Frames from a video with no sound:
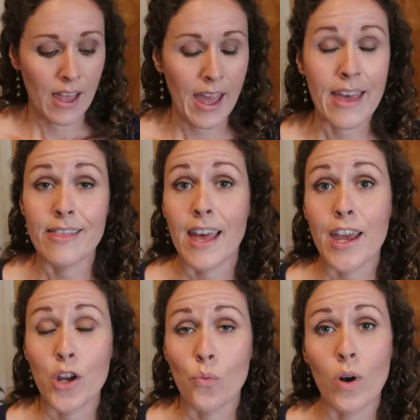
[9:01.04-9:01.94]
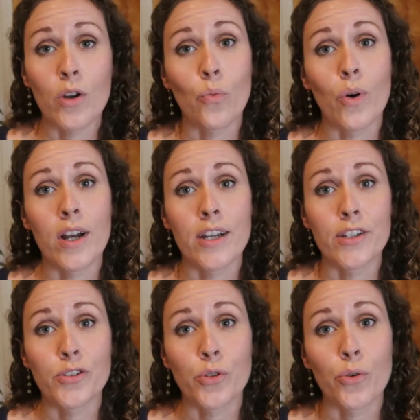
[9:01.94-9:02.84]
And then what
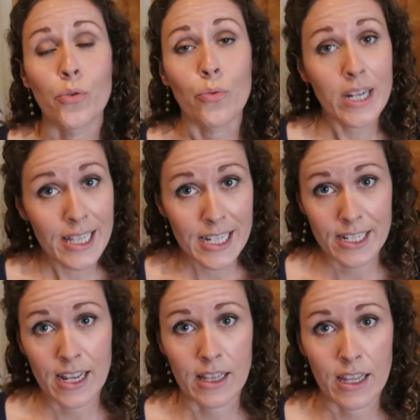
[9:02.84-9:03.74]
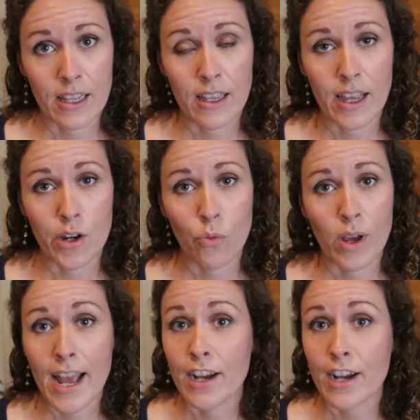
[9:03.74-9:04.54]
was really telling, and what